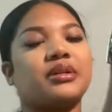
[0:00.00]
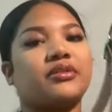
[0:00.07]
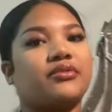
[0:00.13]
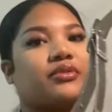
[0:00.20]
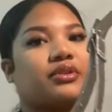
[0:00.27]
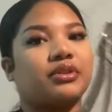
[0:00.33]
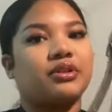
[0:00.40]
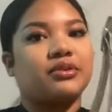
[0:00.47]

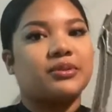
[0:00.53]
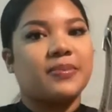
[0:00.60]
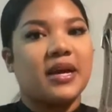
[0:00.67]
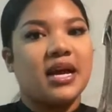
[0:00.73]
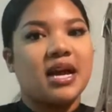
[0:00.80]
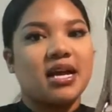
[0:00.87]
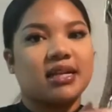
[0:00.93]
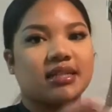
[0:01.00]
for those
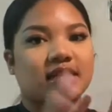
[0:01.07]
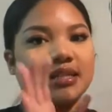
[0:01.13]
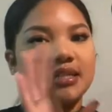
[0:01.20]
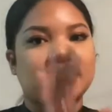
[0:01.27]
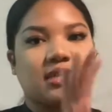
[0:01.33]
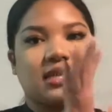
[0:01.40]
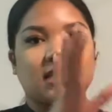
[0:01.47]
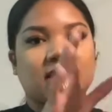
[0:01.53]
bags. It
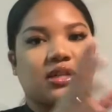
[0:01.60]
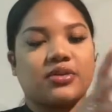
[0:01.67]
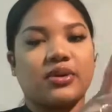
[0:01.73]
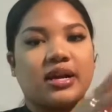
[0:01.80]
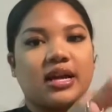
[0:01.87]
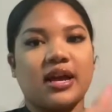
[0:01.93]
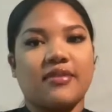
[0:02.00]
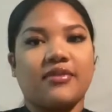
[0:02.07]
doesn't
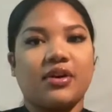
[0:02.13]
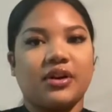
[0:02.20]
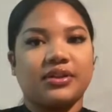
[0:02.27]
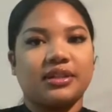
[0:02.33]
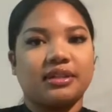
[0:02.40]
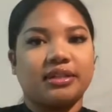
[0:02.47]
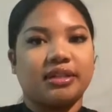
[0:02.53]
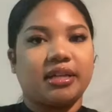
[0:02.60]
quite have all the
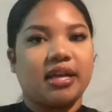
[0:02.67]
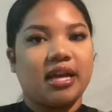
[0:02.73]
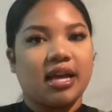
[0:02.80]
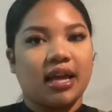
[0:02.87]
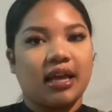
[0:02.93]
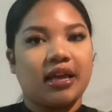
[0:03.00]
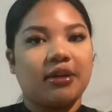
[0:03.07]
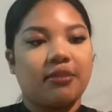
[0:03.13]
little
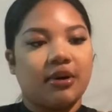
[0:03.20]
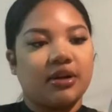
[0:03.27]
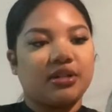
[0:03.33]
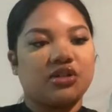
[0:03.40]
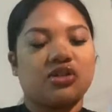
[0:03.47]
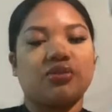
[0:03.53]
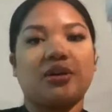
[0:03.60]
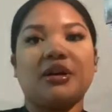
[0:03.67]
hangy
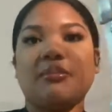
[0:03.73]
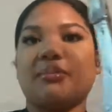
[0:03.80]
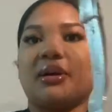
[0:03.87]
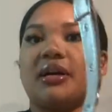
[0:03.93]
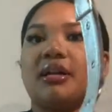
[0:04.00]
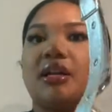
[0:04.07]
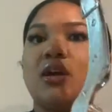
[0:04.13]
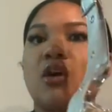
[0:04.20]
parts to it,
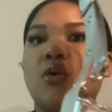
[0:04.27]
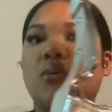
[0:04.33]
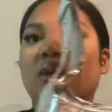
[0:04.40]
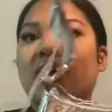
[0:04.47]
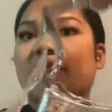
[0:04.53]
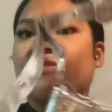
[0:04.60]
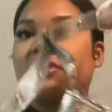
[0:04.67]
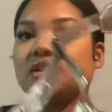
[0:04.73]
but when I
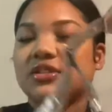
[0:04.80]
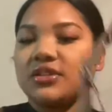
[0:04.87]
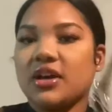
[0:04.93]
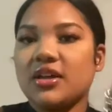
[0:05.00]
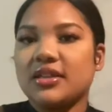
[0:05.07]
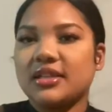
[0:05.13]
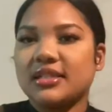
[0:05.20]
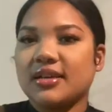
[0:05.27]
first saw
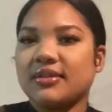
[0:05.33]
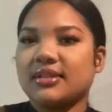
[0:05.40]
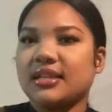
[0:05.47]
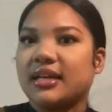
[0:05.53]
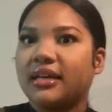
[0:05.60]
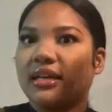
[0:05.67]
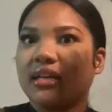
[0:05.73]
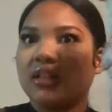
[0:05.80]
this, I was
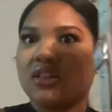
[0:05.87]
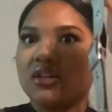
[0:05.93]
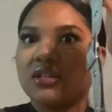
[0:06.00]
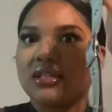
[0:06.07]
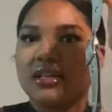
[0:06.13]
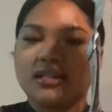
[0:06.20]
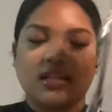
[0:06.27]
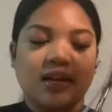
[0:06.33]
like, it looks
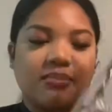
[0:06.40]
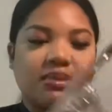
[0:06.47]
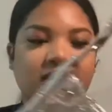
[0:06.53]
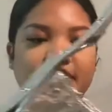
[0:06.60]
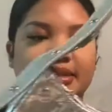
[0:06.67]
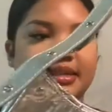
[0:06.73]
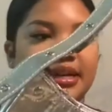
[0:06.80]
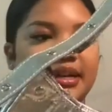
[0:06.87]
like that
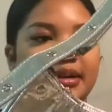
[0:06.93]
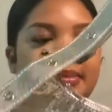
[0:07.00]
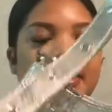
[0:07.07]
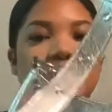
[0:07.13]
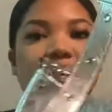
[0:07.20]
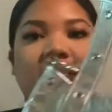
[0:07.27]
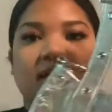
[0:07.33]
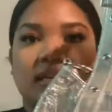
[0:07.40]
Balenciaga
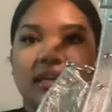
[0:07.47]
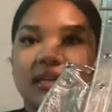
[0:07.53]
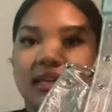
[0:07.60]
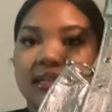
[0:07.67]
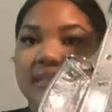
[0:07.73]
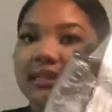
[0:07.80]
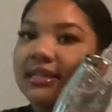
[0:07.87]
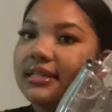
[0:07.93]
bag. And I
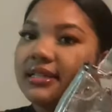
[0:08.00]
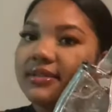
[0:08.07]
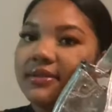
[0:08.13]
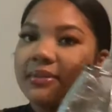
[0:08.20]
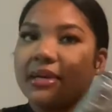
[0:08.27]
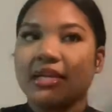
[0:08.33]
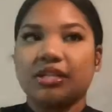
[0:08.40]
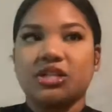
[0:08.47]
got this from
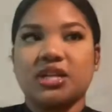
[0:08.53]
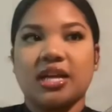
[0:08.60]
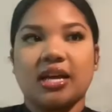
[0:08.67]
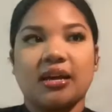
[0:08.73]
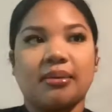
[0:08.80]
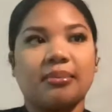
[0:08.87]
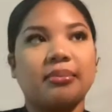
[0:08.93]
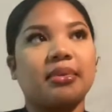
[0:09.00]

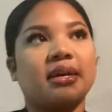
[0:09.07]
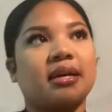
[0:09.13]
H&M